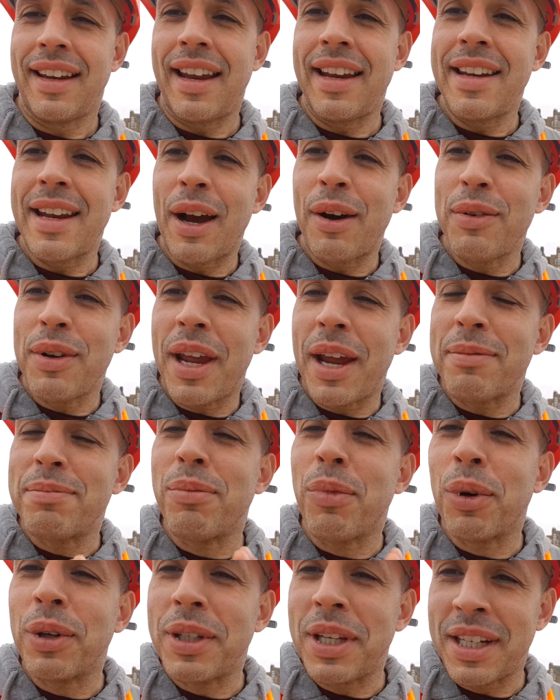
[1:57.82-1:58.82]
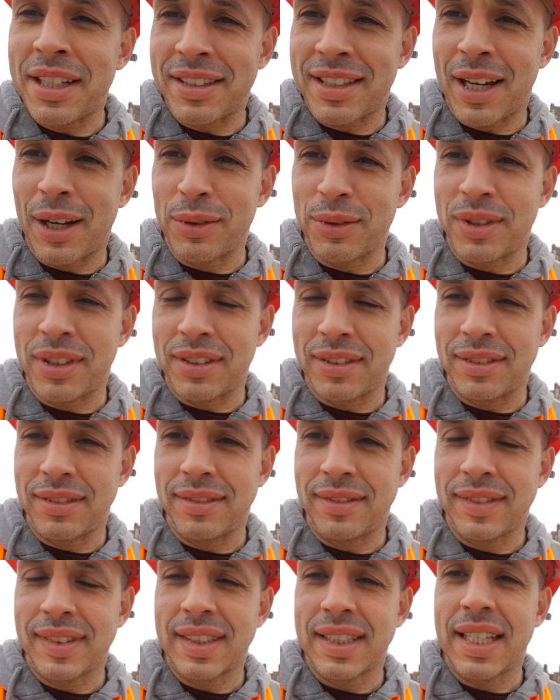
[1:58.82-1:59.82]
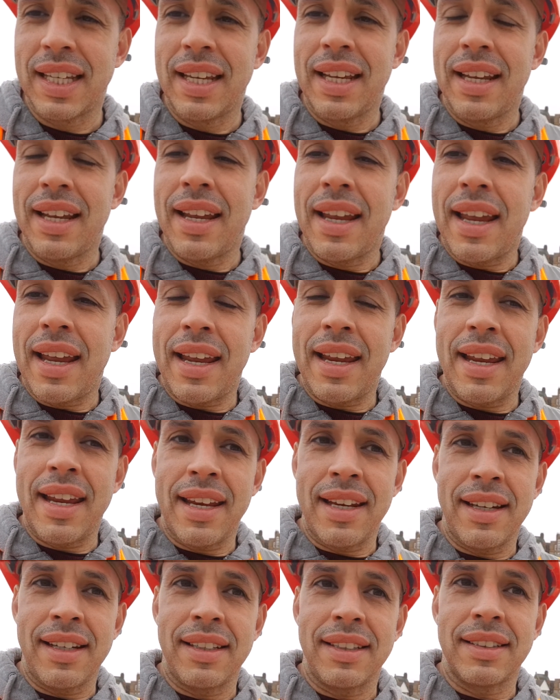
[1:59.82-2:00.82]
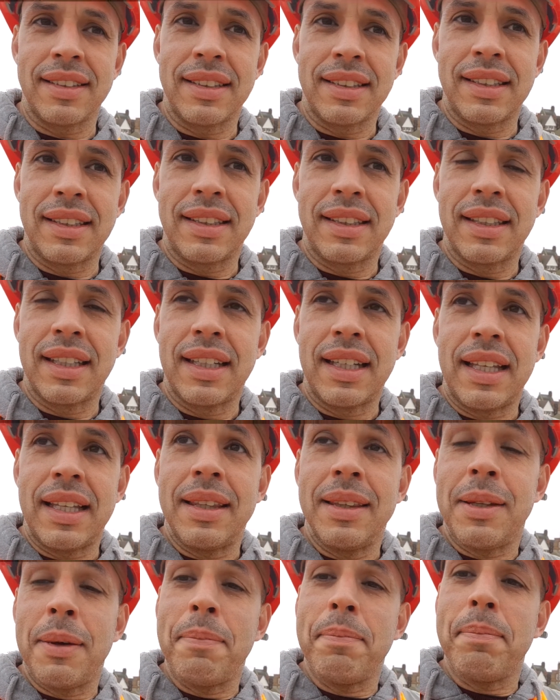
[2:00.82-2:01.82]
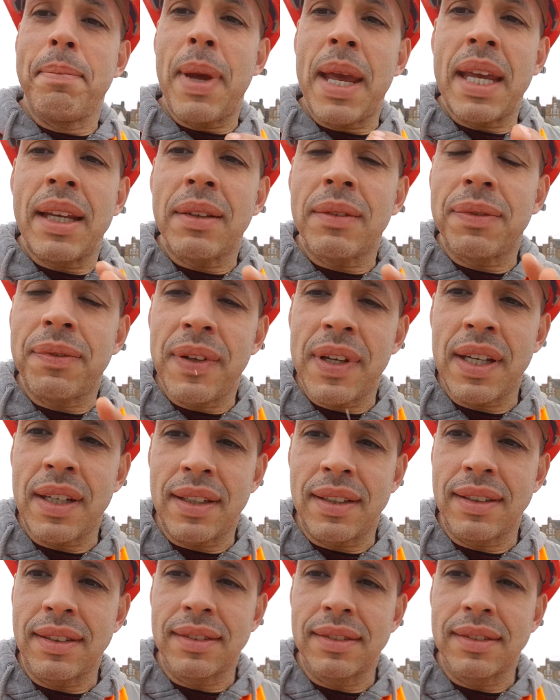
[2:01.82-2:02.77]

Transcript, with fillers: and now we have more than a thousand and the main thing